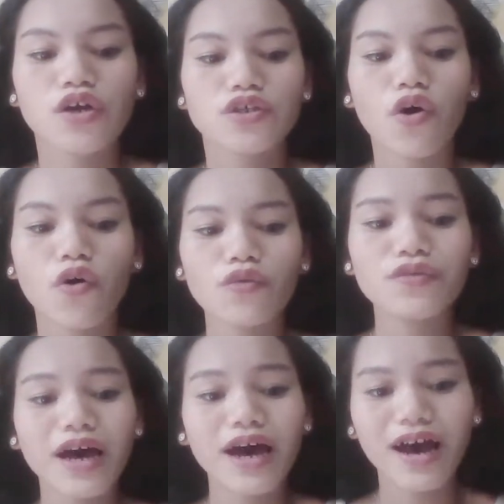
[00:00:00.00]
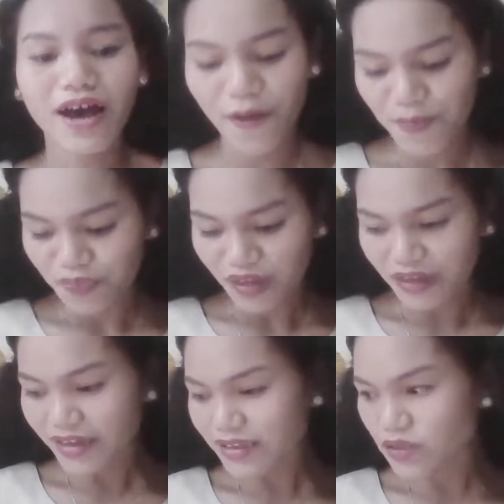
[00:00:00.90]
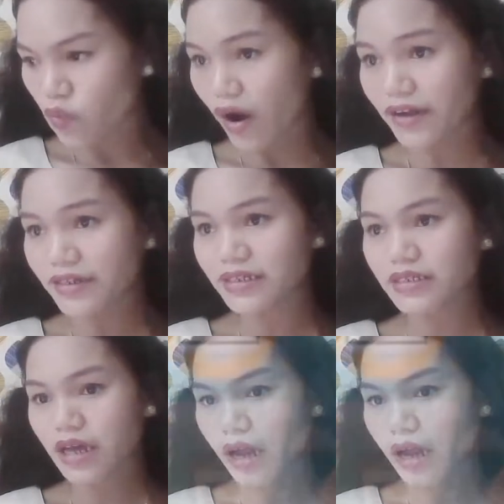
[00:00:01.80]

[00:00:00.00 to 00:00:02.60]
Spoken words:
So the next one is